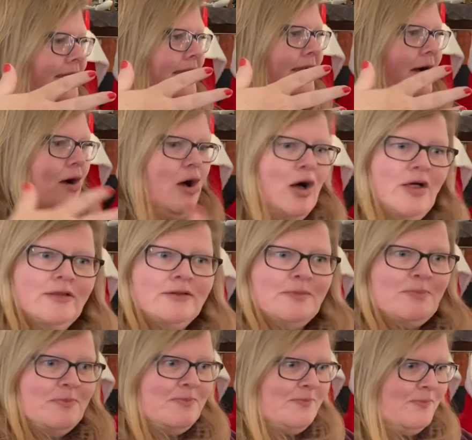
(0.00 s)
All the
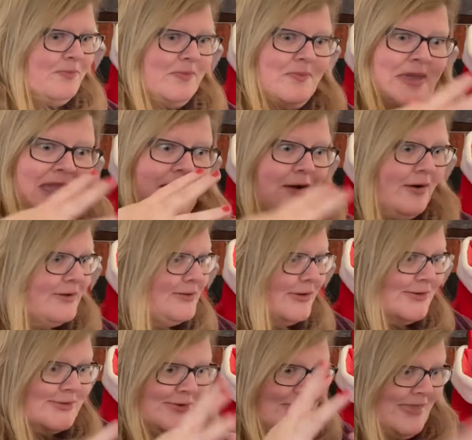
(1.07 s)

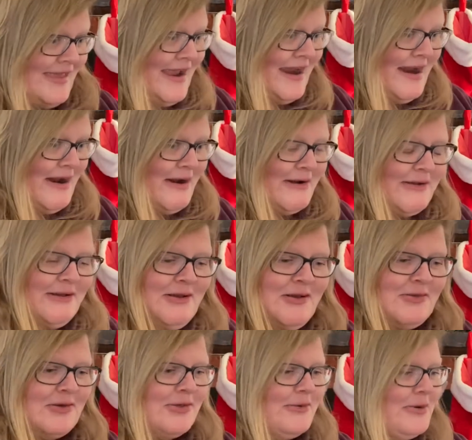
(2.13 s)
characters are there. The
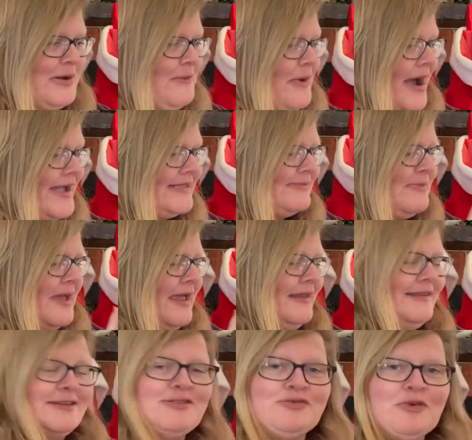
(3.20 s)
3 wise men,
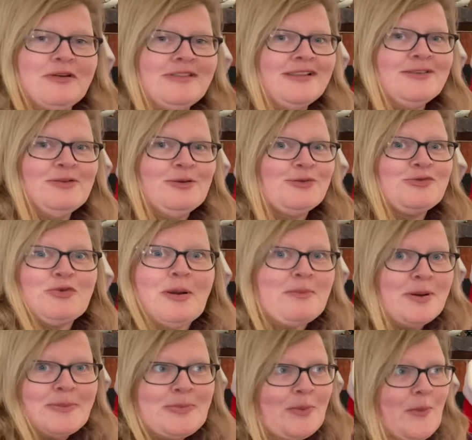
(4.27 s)
the little
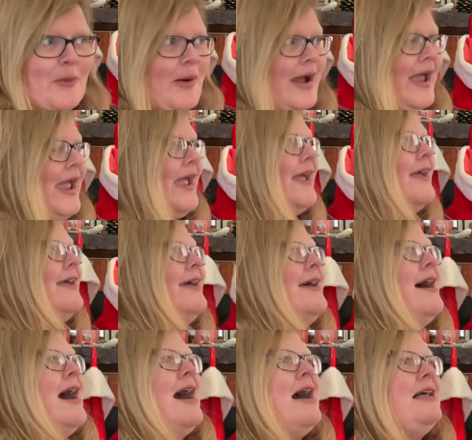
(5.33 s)
drummer boy,
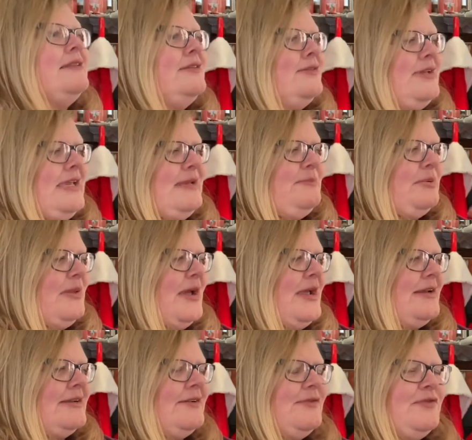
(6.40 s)
a little kid playing
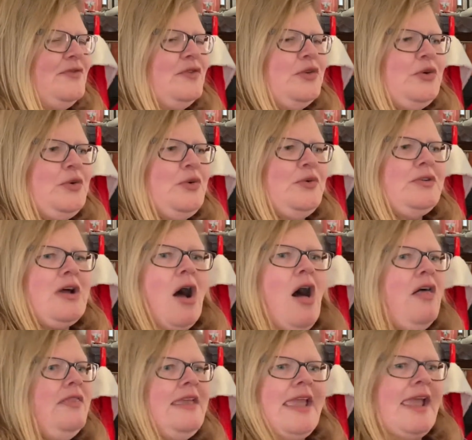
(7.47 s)
a flute, all
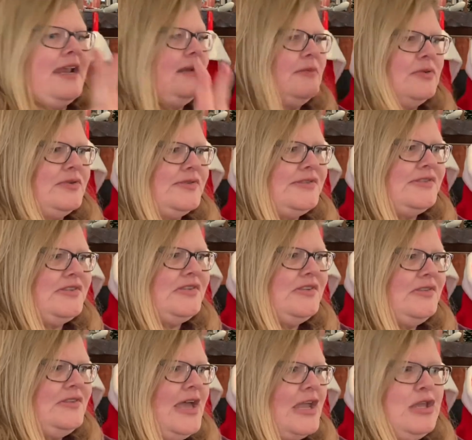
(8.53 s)
the animals
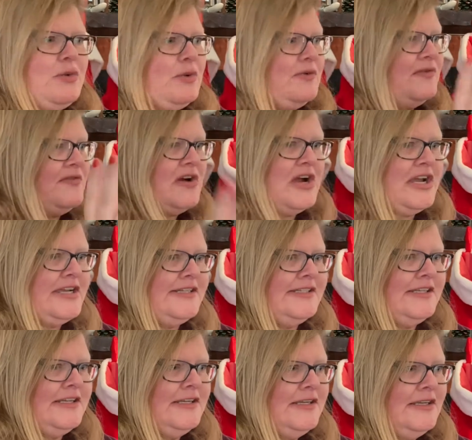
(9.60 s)
that you would find
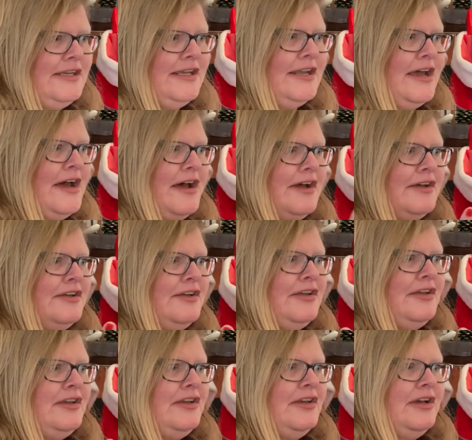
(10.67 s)
in a
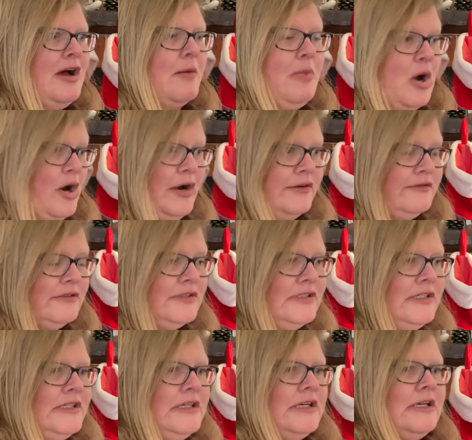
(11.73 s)
barn.
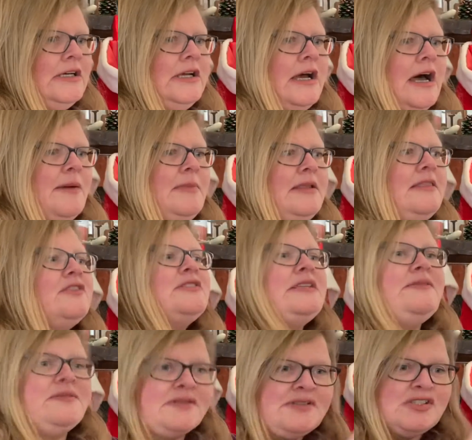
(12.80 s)
There's
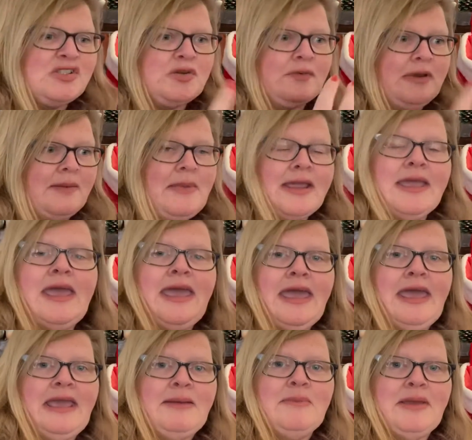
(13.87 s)
even ceramic
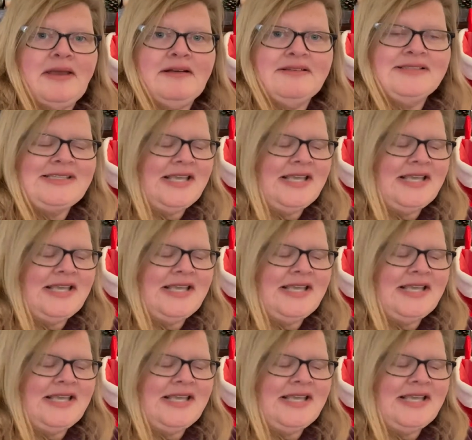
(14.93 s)
hay bales.